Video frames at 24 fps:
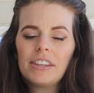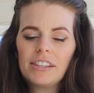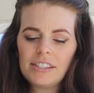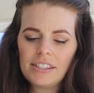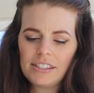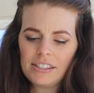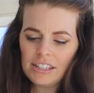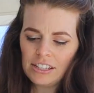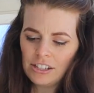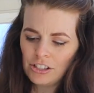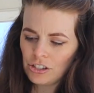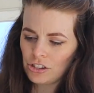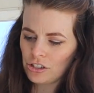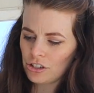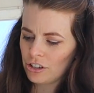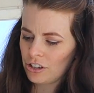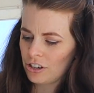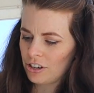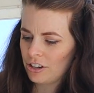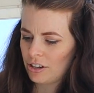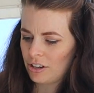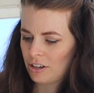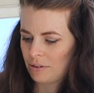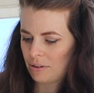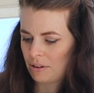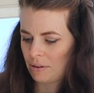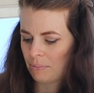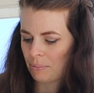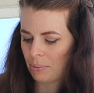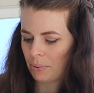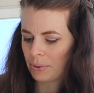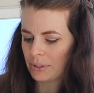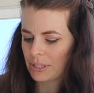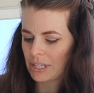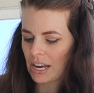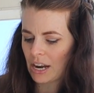this Zinsser
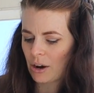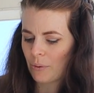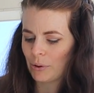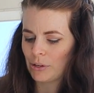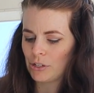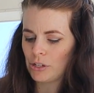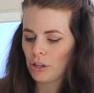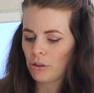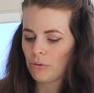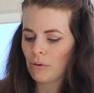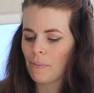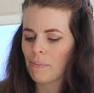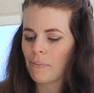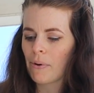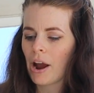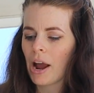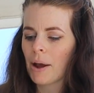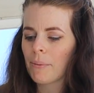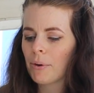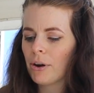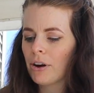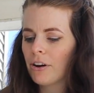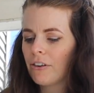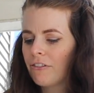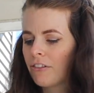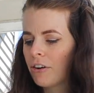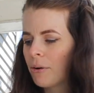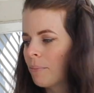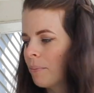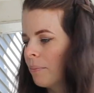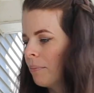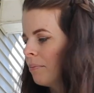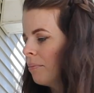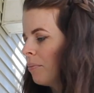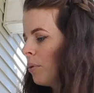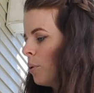Bullseye 123 primer for
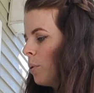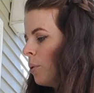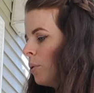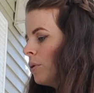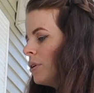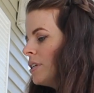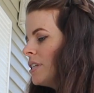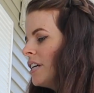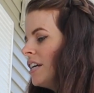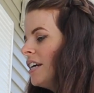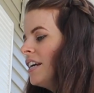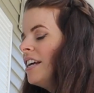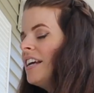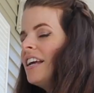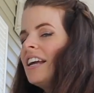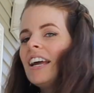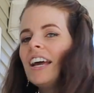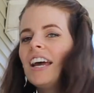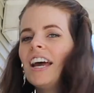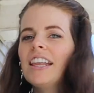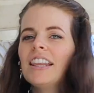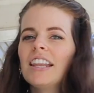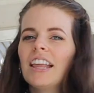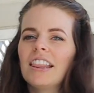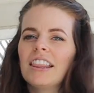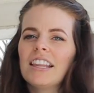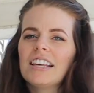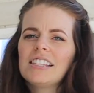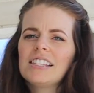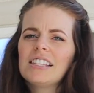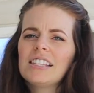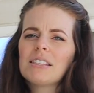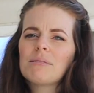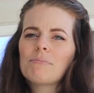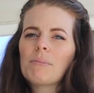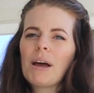mold. And then
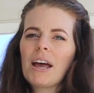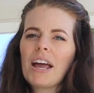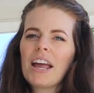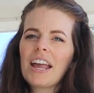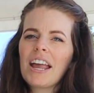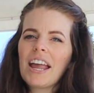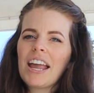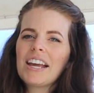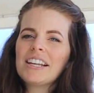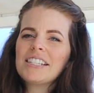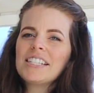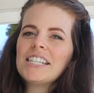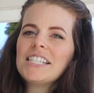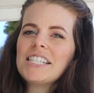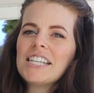this is my handy